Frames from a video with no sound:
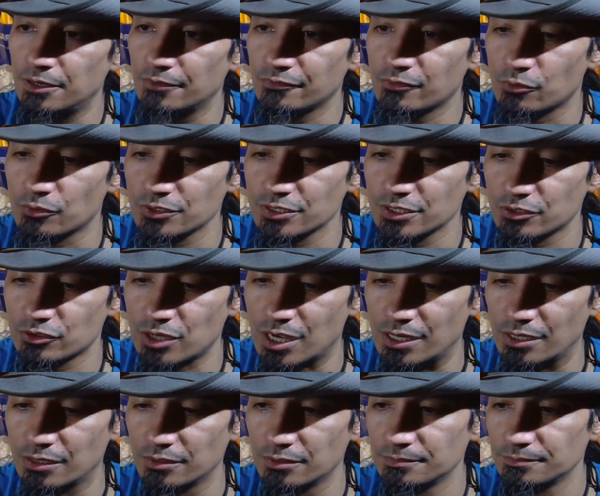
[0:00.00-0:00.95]
course, they're
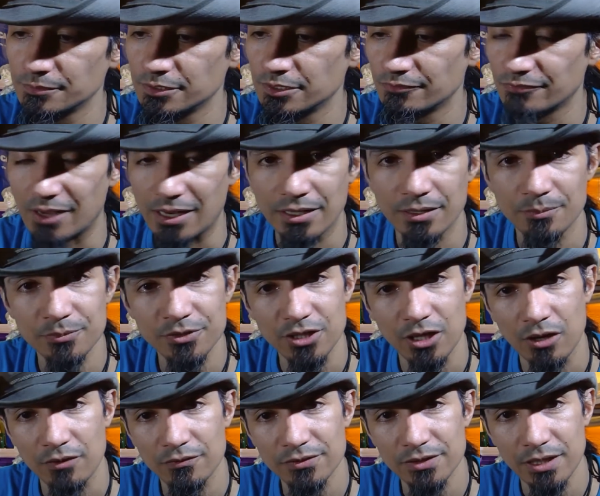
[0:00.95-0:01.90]
trying to defend
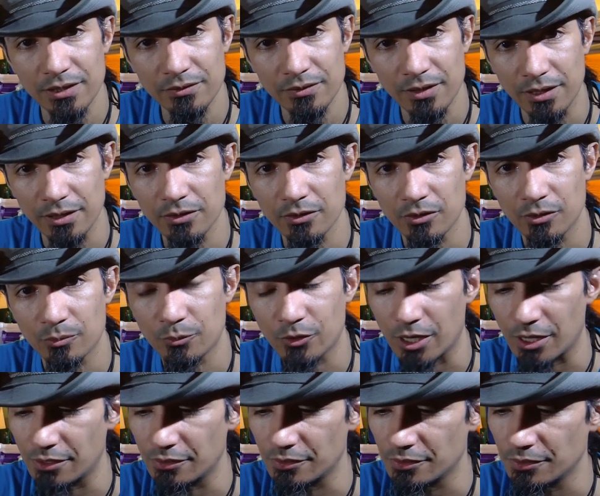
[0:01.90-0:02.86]
themselves. They think you're a
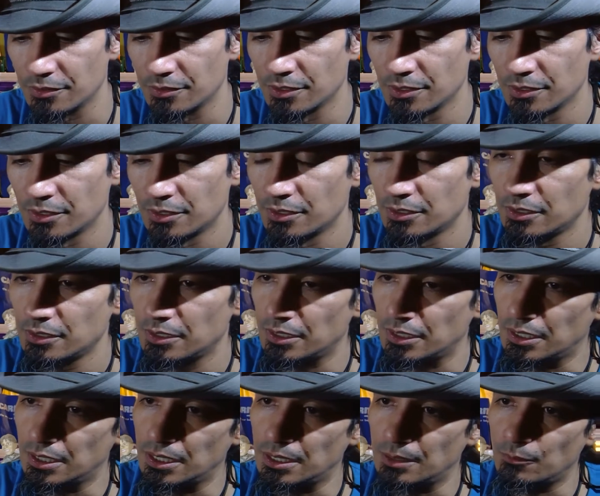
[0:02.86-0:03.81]
predator.
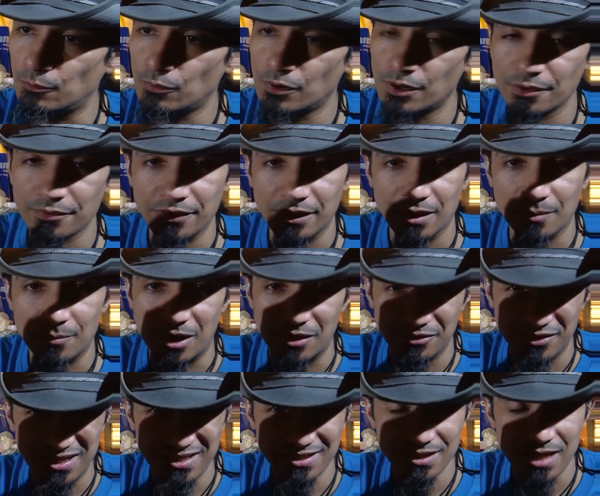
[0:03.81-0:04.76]
One thing about
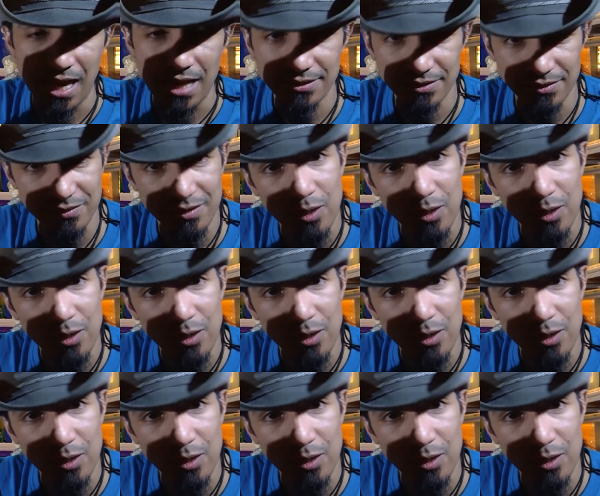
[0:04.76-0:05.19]
these guys is they